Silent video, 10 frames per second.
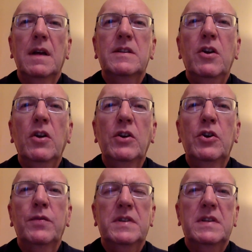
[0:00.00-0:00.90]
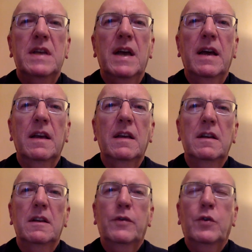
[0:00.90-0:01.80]
It's not enough to say,
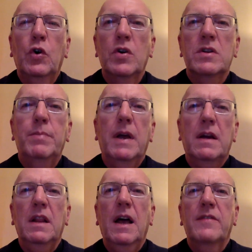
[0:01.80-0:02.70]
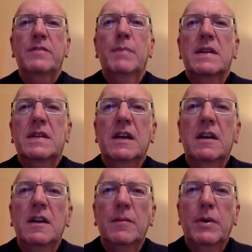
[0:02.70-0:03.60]
of course black lives
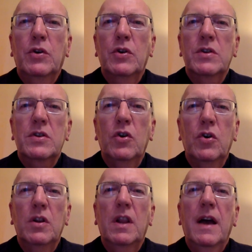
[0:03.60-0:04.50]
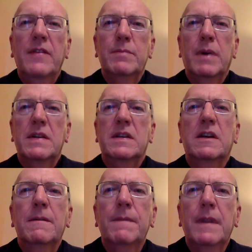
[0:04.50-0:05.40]
matter, because all lives
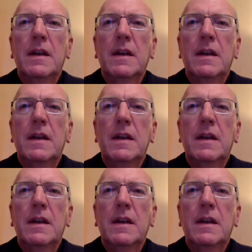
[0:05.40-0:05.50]
matter,